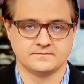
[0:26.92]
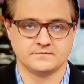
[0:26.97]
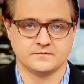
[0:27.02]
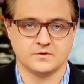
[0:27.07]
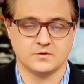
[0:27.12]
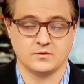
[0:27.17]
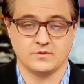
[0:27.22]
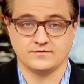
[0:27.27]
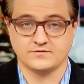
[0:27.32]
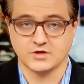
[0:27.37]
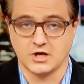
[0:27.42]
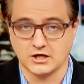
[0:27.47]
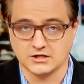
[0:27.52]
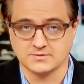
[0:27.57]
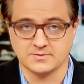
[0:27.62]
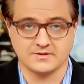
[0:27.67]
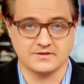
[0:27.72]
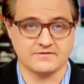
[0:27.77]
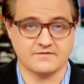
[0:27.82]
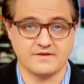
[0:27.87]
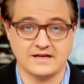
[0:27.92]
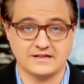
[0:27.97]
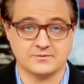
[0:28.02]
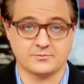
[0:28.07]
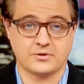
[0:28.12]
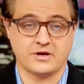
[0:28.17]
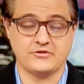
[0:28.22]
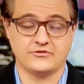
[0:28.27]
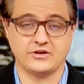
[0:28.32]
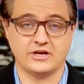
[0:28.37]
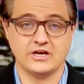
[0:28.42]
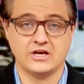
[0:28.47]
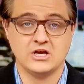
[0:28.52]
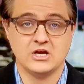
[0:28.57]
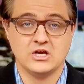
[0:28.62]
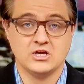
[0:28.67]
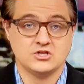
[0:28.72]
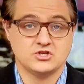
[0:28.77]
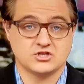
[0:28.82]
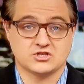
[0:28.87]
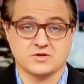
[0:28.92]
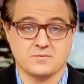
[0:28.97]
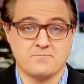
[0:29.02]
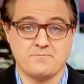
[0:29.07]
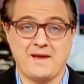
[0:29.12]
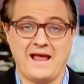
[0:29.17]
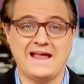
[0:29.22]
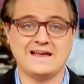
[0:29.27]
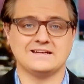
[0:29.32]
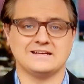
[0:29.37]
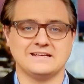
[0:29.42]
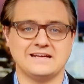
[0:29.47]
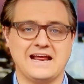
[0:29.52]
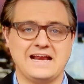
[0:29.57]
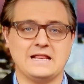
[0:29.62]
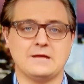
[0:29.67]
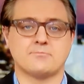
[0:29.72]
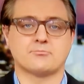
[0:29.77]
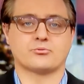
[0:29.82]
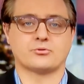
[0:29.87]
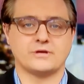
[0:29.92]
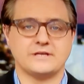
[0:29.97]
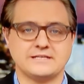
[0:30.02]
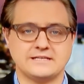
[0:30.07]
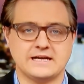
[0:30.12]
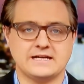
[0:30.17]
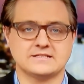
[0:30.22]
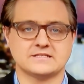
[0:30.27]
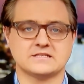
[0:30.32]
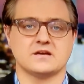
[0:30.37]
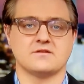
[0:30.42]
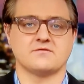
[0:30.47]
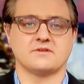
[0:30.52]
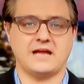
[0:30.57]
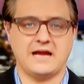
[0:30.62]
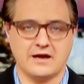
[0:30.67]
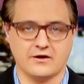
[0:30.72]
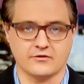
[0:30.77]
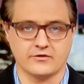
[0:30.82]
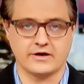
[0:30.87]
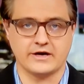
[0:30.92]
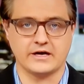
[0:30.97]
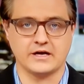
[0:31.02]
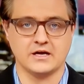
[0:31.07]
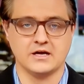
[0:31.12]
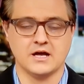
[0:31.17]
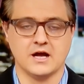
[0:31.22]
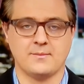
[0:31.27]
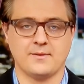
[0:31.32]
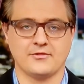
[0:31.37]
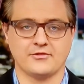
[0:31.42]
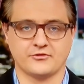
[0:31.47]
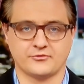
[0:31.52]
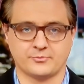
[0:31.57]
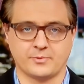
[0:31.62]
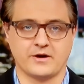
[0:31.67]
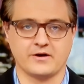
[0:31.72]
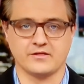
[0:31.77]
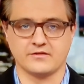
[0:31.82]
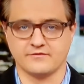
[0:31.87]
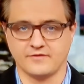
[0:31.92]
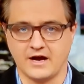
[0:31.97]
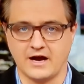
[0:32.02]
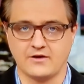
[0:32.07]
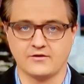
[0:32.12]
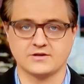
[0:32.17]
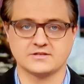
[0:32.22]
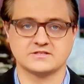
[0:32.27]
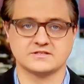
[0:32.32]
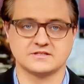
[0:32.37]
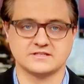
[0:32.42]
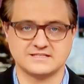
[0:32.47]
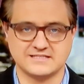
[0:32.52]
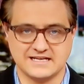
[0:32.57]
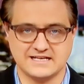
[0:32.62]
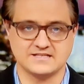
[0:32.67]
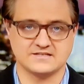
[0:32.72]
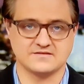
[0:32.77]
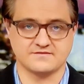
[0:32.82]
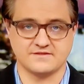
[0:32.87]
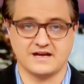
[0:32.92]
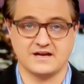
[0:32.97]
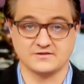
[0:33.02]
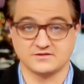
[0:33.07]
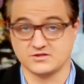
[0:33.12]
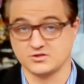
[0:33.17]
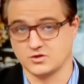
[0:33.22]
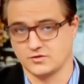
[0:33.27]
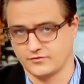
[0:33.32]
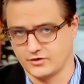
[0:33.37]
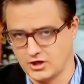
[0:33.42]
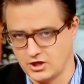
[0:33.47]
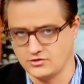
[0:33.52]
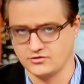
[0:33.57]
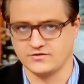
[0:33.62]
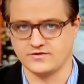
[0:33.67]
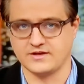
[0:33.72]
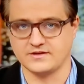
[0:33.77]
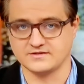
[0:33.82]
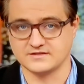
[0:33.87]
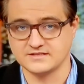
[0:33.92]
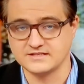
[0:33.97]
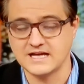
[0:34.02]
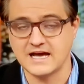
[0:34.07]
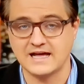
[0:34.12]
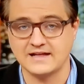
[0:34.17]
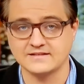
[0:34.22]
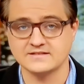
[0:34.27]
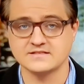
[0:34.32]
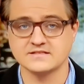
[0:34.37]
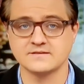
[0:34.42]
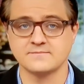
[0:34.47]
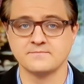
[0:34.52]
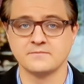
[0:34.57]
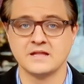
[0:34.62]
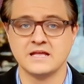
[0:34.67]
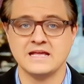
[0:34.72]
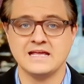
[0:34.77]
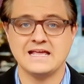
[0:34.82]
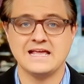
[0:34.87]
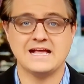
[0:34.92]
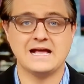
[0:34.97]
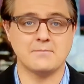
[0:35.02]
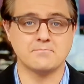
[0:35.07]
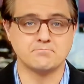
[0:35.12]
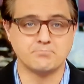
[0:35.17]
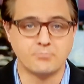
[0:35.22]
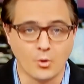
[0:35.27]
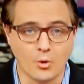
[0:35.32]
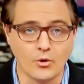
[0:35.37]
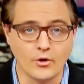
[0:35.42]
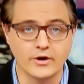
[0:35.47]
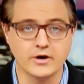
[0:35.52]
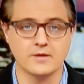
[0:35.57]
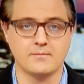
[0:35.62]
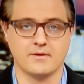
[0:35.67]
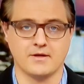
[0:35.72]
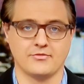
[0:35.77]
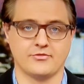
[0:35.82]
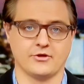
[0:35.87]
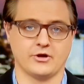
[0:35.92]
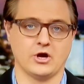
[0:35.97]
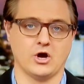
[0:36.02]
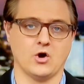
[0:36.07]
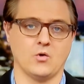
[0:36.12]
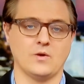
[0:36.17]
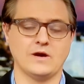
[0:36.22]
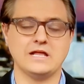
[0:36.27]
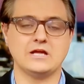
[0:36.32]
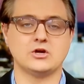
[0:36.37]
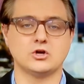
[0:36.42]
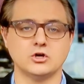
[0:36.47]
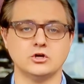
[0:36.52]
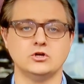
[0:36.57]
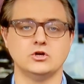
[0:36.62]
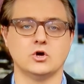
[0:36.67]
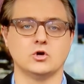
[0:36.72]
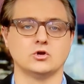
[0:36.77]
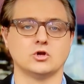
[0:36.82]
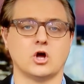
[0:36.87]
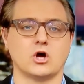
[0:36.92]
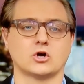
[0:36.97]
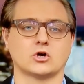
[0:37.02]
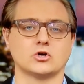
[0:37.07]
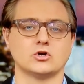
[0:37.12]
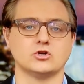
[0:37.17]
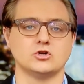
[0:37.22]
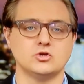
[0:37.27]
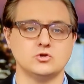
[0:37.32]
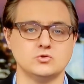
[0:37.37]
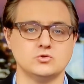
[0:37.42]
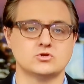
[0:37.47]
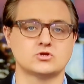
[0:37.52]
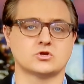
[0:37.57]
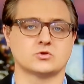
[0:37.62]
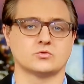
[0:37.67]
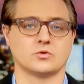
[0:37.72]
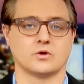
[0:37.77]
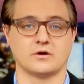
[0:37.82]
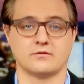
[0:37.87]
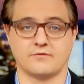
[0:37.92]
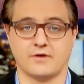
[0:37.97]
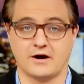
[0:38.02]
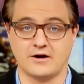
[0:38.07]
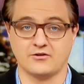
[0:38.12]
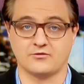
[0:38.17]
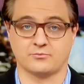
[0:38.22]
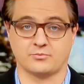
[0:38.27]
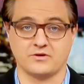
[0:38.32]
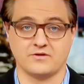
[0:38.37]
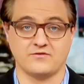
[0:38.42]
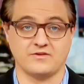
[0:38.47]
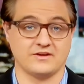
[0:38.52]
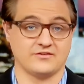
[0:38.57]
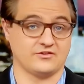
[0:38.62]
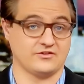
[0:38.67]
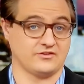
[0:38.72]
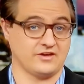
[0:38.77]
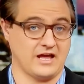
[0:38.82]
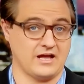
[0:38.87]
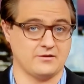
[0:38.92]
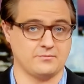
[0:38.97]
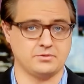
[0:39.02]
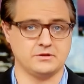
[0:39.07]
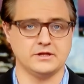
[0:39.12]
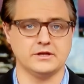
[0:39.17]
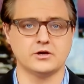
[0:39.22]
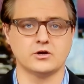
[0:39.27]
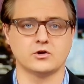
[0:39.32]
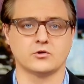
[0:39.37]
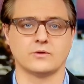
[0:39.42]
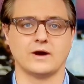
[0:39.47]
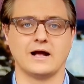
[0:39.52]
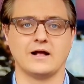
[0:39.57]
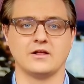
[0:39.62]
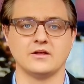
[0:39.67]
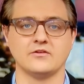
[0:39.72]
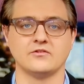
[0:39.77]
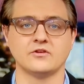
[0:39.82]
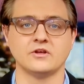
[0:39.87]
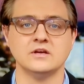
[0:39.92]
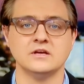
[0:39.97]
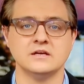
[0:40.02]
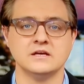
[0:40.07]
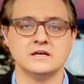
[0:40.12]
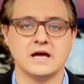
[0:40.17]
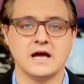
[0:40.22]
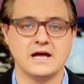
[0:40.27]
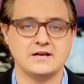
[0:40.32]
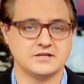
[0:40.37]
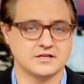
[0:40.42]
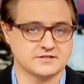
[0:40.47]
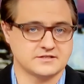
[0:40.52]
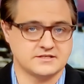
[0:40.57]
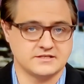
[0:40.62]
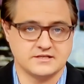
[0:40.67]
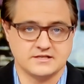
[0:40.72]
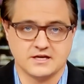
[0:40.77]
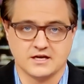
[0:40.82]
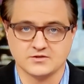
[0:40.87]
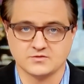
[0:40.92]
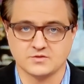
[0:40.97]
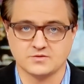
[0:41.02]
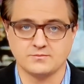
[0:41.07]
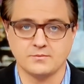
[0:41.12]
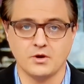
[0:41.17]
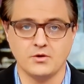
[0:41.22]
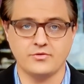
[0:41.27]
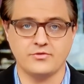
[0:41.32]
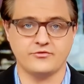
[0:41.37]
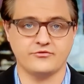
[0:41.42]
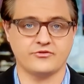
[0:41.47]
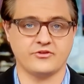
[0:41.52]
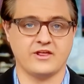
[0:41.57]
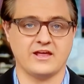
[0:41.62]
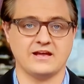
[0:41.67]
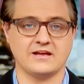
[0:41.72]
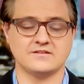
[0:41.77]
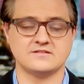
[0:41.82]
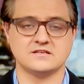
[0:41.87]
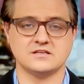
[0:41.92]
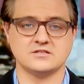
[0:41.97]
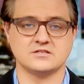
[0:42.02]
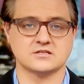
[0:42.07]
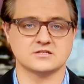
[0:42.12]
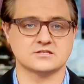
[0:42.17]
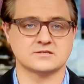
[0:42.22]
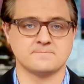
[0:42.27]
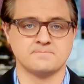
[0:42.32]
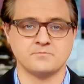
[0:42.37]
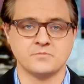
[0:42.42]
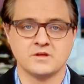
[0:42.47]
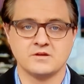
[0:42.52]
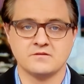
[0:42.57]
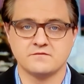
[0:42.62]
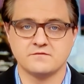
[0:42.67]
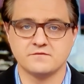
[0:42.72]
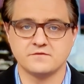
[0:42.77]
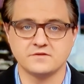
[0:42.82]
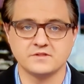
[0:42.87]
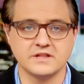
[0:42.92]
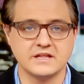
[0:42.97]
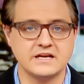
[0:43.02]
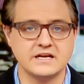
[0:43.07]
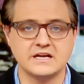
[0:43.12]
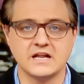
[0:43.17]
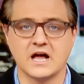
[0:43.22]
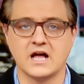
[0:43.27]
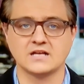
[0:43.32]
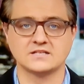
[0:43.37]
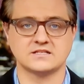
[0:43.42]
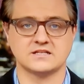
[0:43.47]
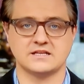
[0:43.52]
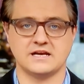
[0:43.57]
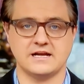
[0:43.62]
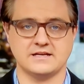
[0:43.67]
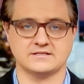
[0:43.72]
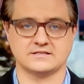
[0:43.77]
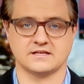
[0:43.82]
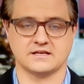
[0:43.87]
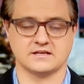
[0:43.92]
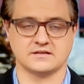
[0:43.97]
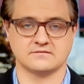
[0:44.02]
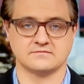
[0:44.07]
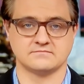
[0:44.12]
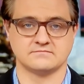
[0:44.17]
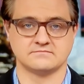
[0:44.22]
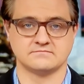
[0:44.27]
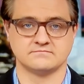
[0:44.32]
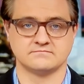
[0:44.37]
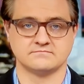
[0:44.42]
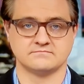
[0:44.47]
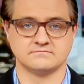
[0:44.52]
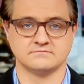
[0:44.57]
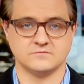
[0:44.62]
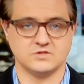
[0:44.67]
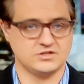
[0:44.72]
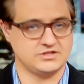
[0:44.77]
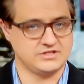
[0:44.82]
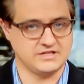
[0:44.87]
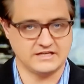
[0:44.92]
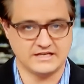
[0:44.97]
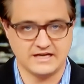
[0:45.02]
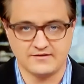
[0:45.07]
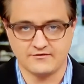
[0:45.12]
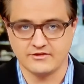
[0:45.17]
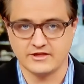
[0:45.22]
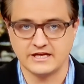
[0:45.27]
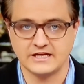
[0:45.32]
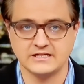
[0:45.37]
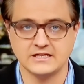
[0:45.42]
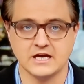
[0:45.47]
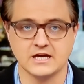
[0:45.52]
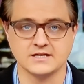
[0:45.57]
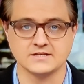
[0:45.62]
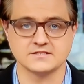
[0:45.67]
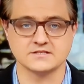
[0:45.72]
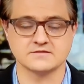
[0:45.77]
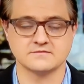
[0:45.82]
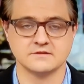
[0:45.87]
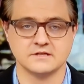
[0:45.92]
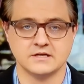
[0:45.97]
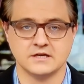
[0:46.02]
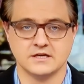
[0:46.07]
We've talked about the fact the president just abandoned any pretense of caring about the spread of the virus and the tens of thousands, over 100,000 deaths. He got bored a month ago when he could no longer use coronavirus briefings as kind of political rallies. And just as he does with most things, he just flitted on to the next thing. You see it in everything he does.